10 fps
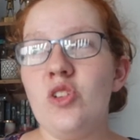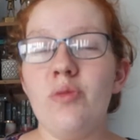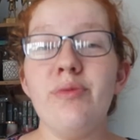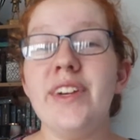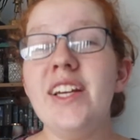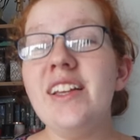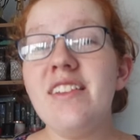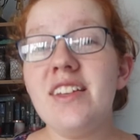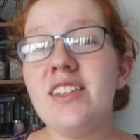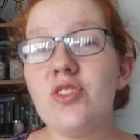don't
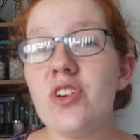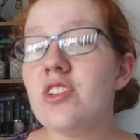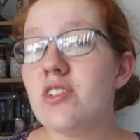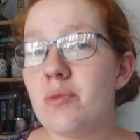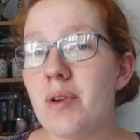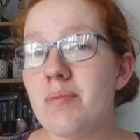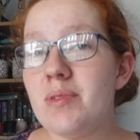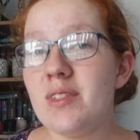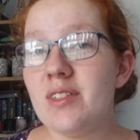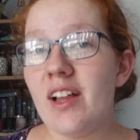really think stretch and
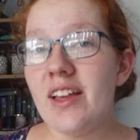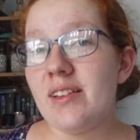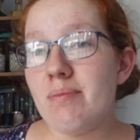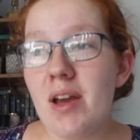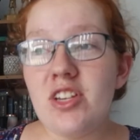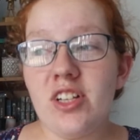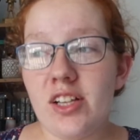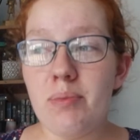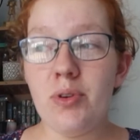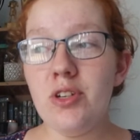sweeps like
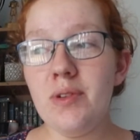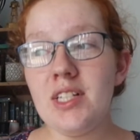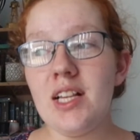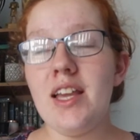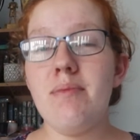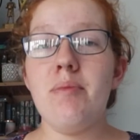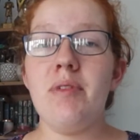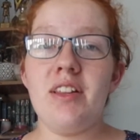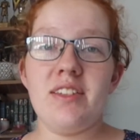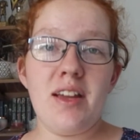magically put you into labor,
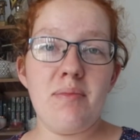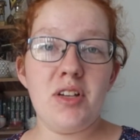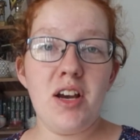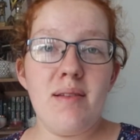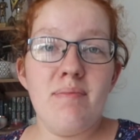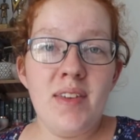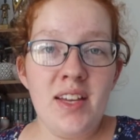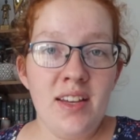but at the same time,